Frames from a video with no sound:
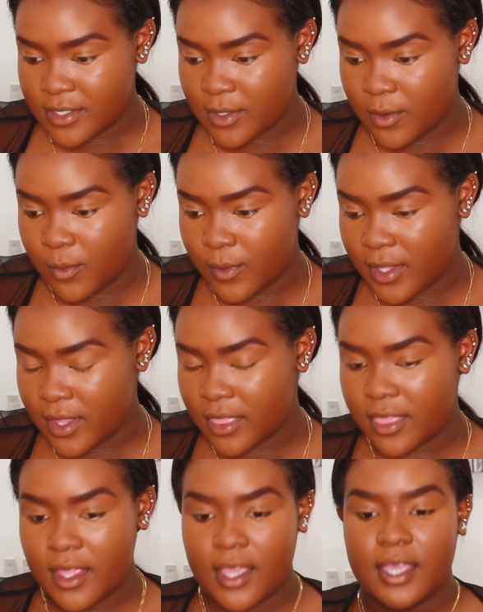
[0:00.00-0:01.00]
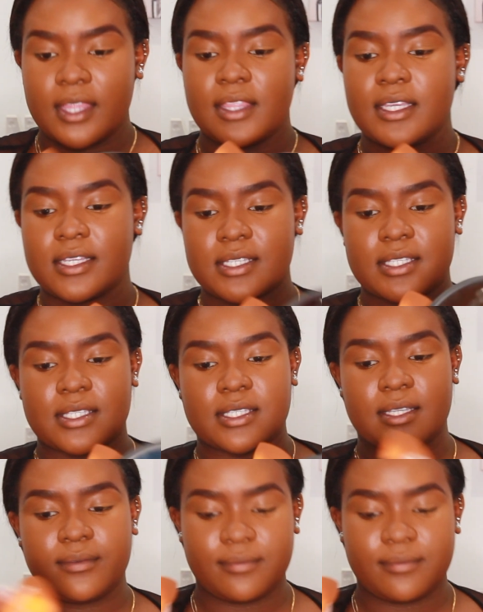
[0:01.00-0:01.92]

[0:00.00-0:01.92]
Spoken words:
So with this,